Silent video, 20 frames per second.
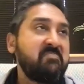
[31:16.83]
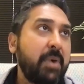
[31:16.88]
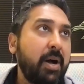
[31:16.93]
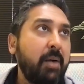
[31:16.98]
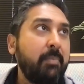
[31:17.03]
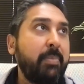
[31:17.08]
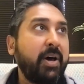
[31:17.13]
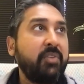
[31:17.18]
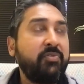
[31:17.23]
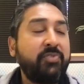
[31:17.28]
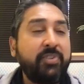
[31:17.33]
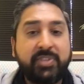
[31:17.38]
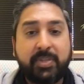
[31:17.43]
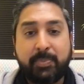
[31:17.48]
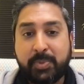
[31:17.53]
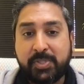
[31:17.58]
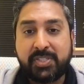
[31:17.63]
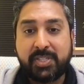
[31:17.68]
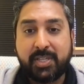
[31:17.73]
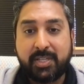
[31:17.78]
about a
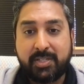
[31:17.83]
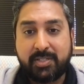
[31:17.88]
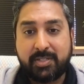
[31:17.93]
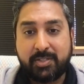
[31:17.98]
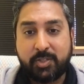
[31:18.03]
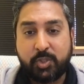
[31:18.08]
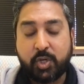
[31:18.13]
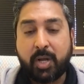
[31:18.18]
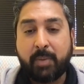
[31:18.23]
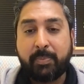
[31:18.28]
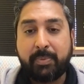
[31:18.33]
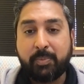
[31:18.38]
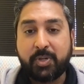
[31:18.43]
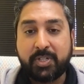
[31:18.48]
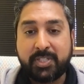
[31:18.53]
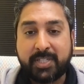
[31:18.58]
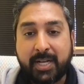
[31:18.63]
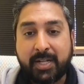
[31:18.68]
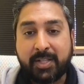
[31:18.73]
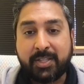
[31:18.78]
50% drop in
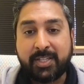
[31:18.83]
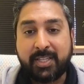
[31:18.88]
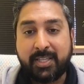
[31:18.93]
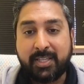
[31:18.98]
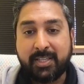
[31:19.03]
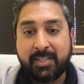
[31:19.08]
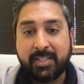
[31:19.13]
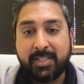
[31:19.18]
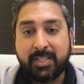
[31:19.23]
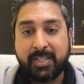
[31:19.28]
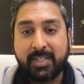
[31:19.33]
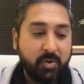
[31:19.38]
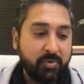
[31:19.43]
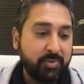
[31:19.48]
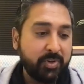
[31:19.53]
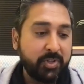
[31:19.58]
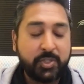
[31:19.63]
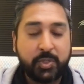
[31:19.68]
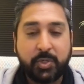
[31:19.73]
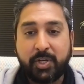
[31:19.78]
mortality
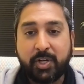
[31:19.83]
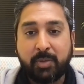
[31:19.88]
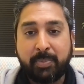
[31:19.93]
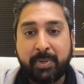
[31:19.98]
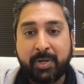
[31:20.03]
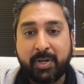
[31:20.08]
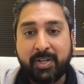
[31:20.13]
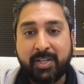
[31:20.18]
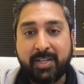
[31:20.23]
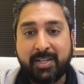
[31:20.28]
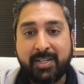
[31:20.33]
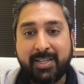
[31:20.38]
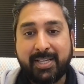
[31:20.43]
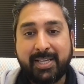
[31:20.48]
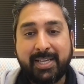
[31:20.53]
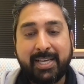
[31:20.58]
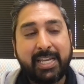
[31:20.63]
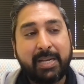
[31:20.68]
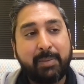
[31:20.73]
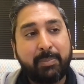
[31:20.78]
over a 2-year period,
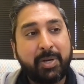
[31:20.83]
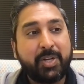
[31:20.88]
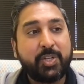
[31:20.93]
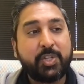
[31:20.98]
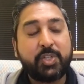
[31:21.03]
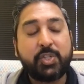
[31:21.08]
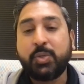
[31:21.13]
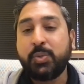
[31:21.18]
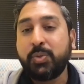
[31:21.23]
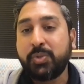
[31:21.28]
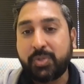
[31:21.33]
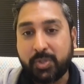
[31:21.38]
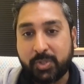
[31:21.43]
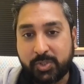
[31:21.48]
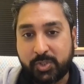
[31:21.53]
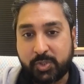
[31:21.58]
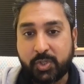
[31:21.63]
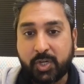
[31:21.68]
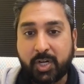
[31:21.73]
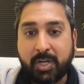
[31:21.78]
and about a
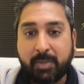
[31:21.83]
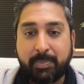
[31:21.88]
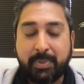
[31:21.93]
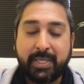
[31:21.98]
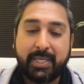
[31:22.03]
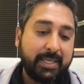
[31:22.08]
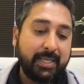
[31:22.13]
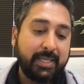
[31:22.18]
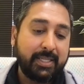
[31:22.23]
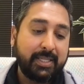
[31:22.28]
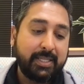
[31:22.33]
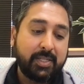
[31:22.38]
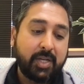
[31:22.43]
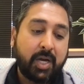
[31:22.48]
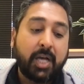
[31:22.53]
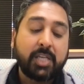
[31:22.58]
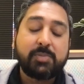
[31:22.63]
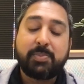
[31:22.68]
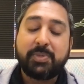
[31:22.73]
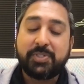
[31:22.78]
2/3 drop in
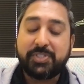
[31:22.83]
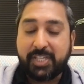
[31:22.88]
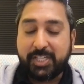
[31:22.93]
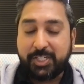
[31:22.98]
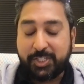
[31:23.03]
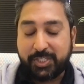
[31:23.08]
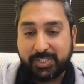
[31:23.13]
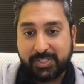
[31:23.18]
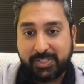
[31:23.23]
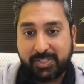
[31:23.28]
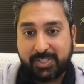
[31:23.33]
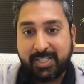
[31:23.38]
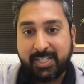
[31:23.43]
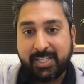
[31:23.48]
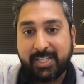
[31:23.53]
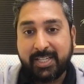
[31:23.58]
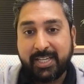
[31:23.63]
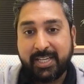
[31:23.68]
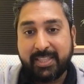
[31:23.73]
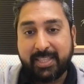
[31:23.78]
hospitalizations
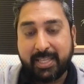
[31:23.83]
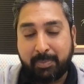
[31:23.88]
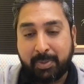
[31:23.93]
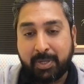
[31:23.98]
in that